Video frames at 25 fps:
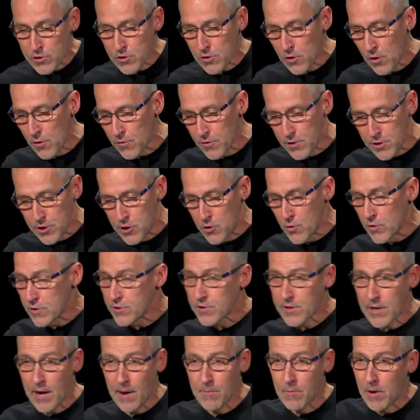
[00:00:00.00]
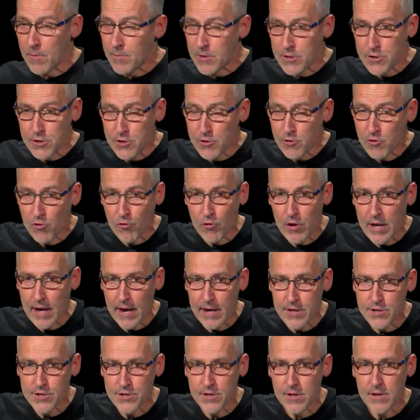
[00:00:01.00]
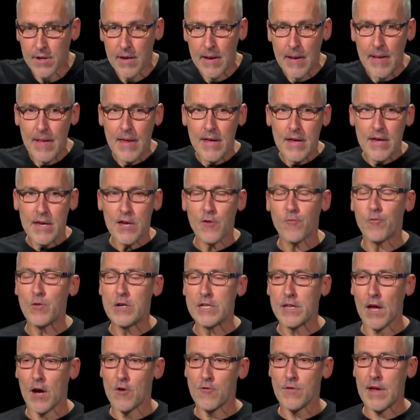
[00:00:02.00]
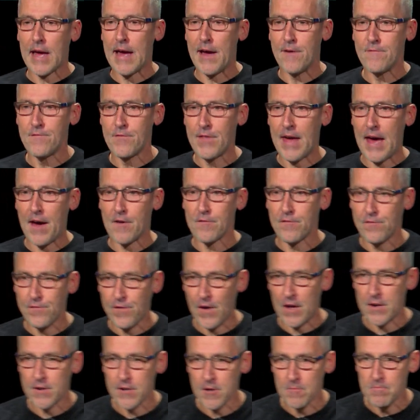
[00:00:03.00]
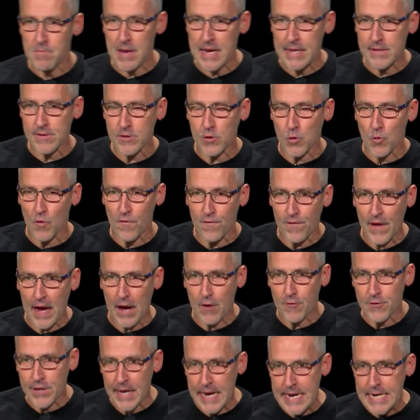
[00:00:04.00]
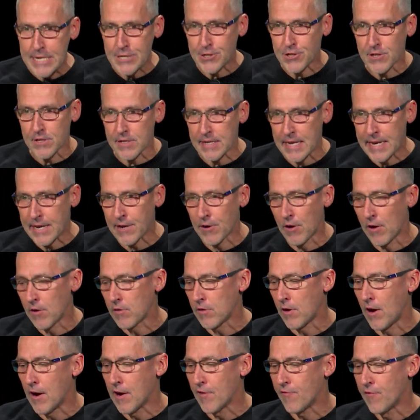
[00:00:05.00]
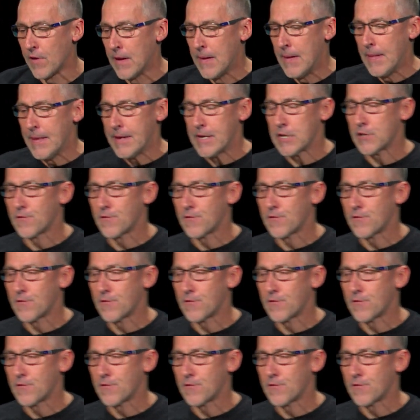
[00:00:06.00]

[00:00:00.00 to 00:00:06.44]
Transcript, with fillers: has gone, the new has come, I'm a new creation. If we don't have that fundamental foundation in our life,